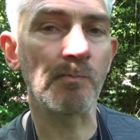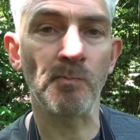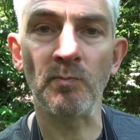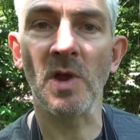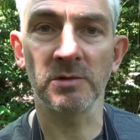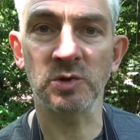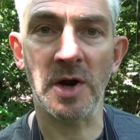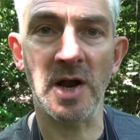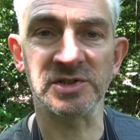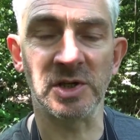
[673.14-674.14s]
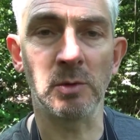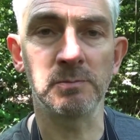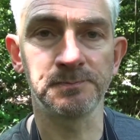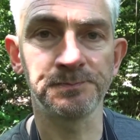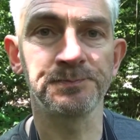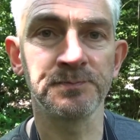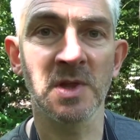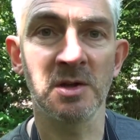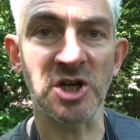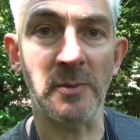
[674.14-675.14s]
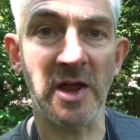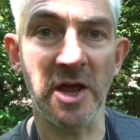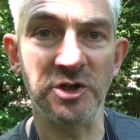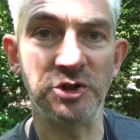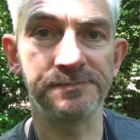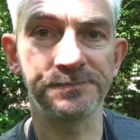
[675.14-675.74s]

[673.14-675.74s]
It's quite nice, that one. Jack by the Hedge.